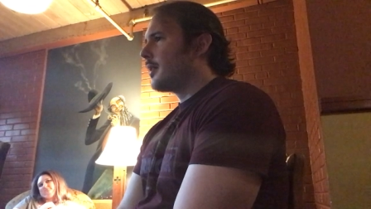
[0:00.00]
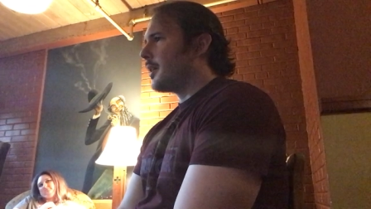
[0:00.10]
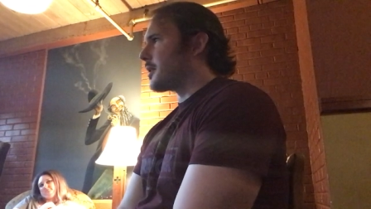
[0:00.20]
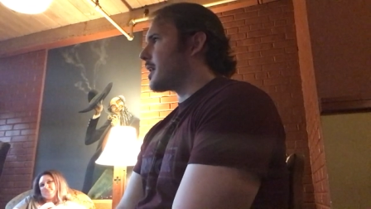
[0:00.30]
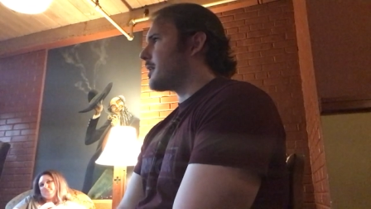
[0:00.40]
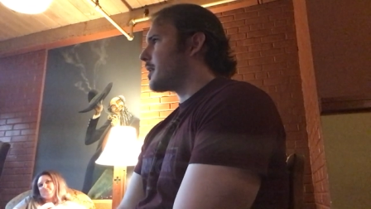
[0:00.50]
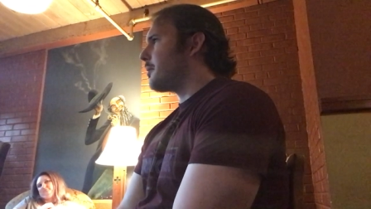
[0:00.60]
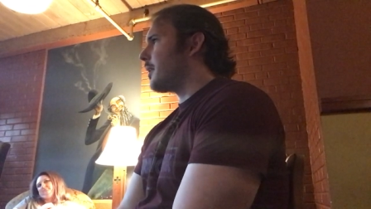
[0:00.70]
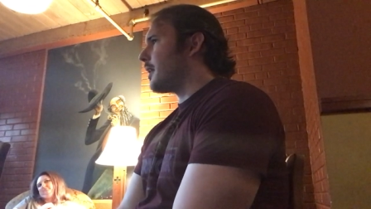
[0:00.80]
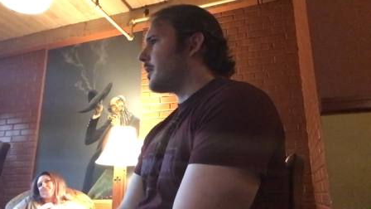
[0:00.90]
He'll send
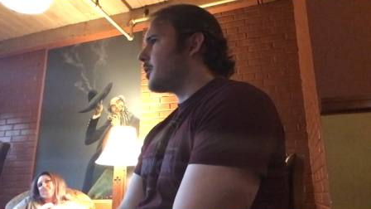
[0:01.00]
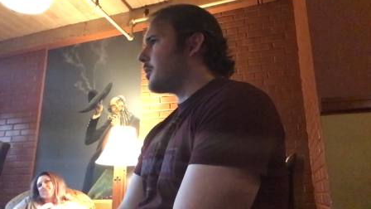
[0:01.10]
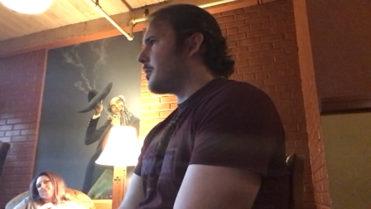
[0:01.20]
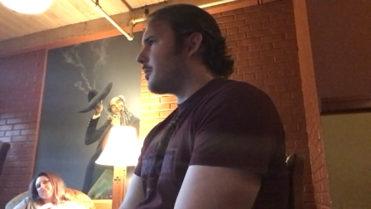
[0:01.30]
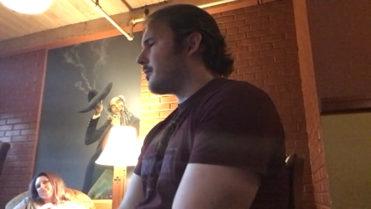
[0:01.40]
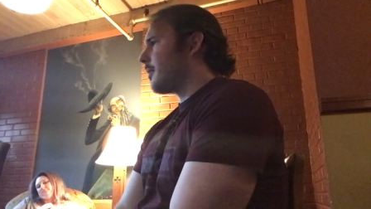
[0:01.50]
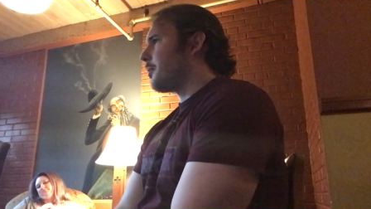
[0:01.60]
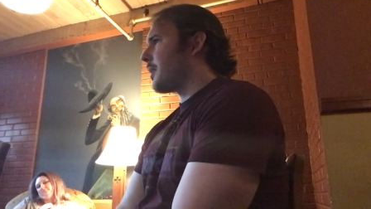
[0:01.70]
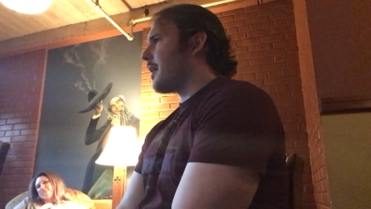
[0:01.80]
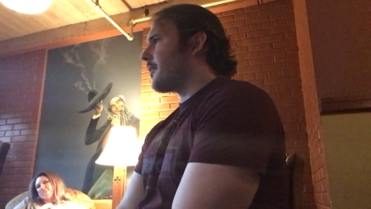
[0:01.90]
somebody to
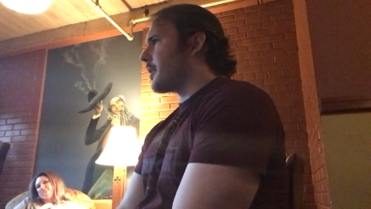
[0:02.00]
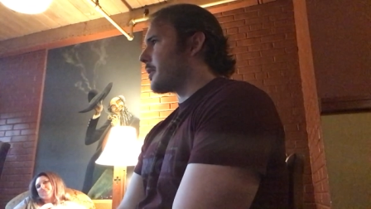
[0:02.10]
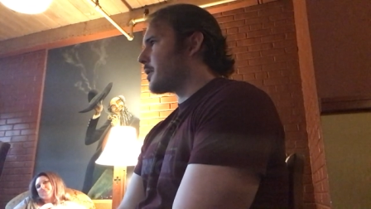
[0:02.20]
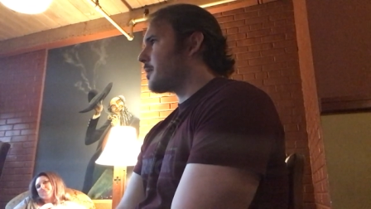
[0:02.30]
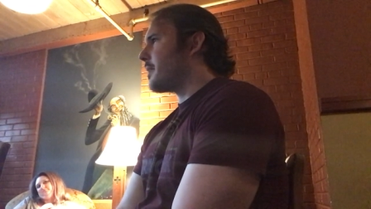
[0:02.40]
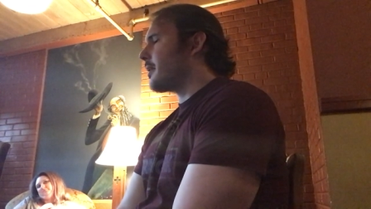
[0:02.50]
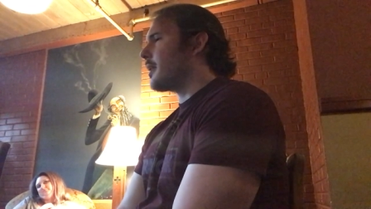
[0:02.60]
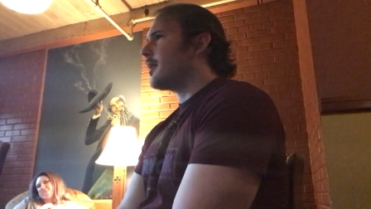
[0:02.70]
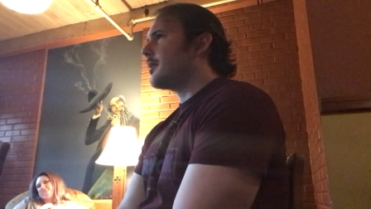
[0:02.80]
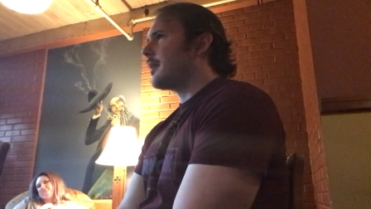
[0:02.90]
pray for your
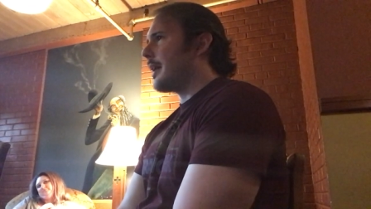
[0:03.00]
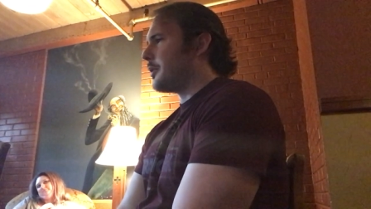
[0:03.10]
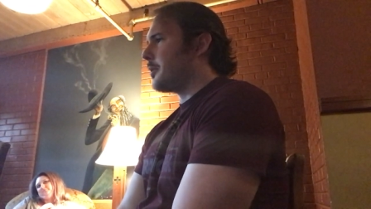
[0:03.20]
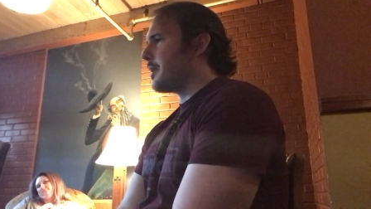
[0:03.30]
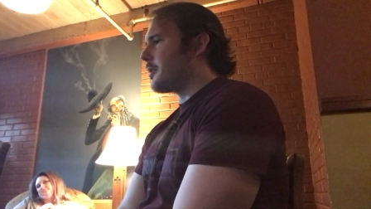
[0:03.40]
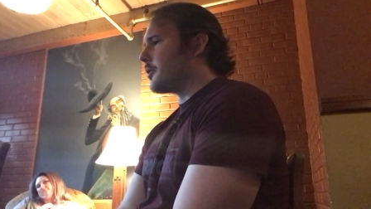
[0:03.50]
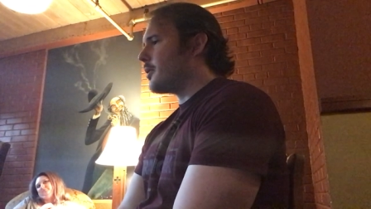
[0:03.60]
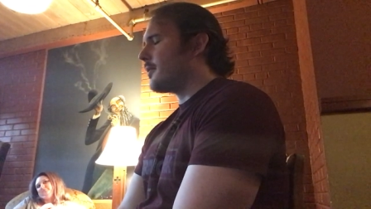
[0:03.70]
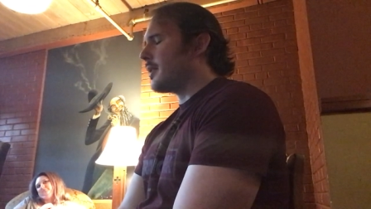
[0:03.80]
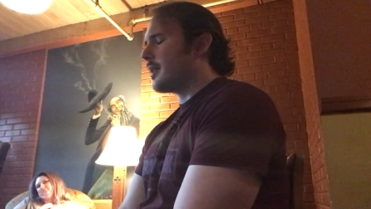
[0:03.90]
spirit and you'll be
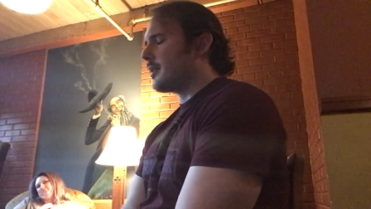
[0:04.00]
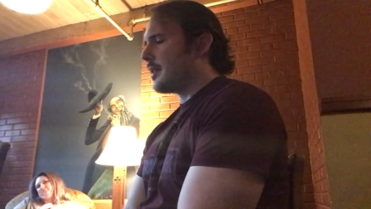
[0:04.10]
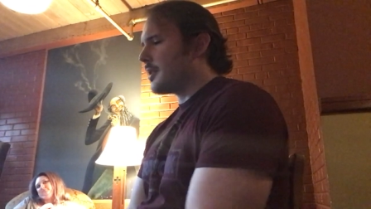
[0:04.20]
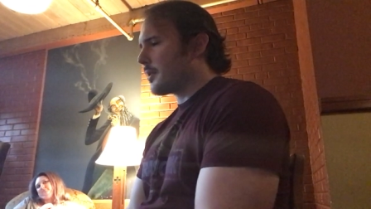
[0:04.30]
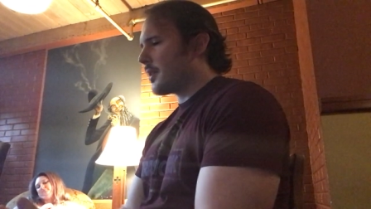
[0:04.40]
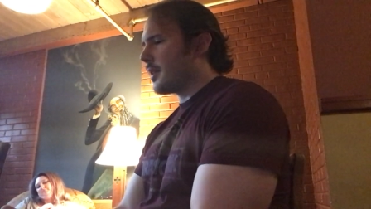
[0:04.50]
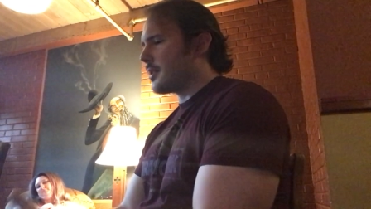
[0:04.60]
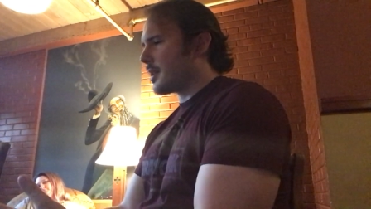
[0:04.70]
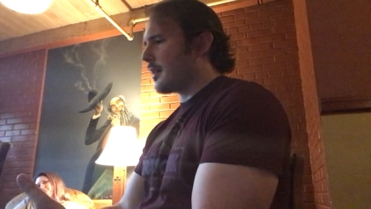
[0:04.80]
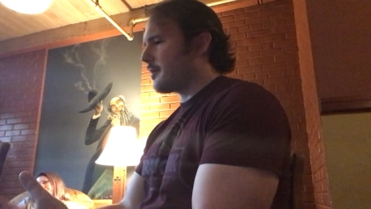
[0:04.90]
rejuvenated. These are
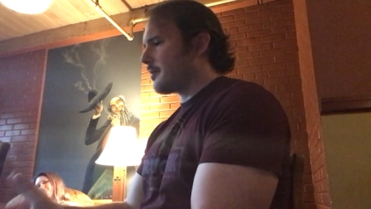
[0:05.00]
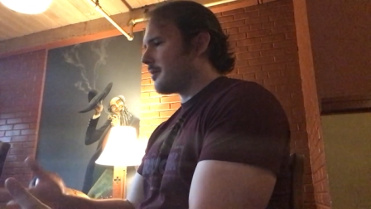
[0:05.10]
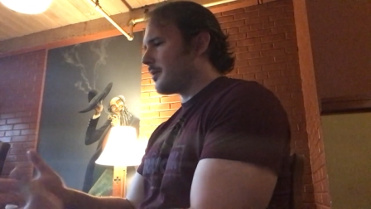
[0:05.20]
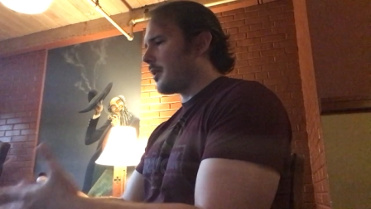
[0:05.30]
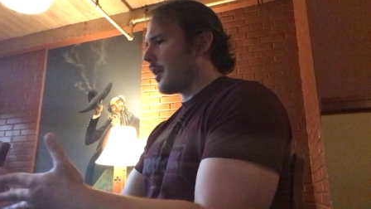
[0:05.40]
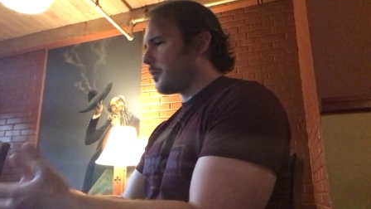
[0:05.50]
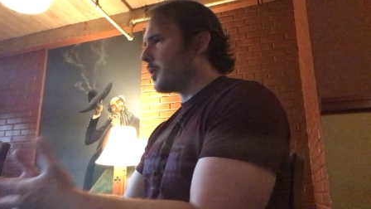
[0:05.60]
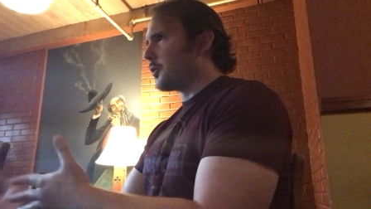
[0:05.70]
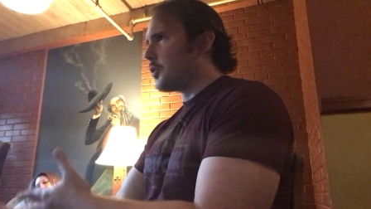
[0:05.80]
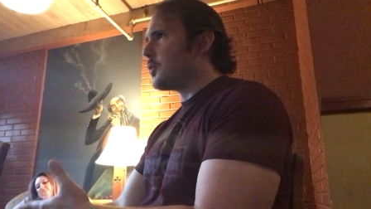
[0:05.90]
things that God
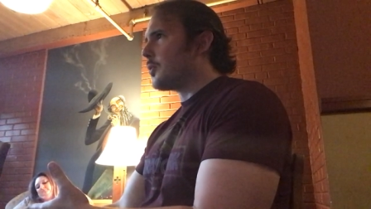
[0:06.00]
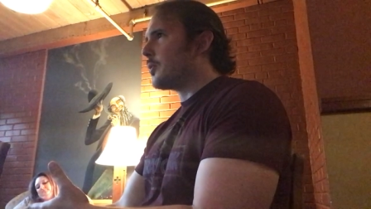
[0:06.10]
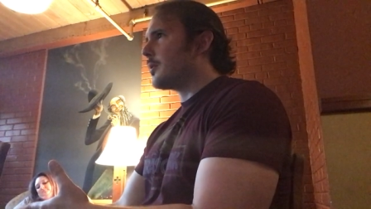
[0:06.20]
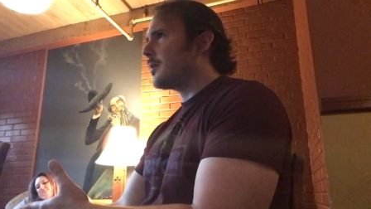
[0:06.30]
will do.